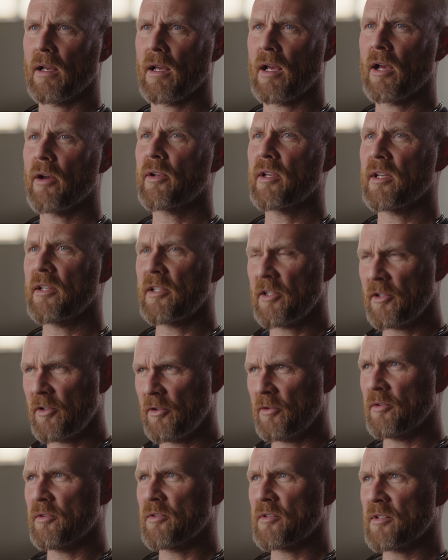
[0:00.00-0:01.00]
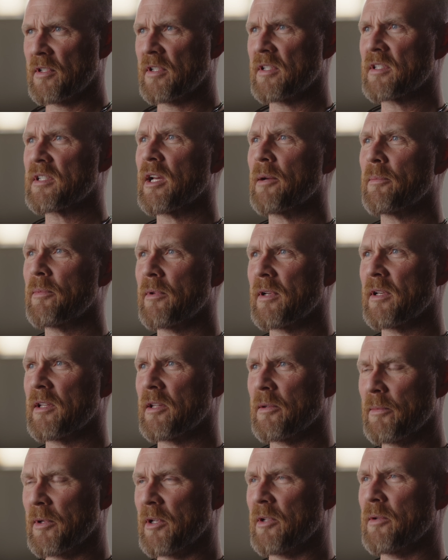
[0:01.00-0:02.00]
I would continue using this coupling
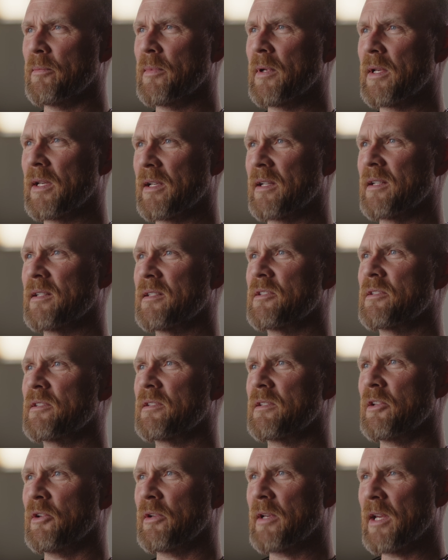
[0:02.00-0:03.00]
in the build because you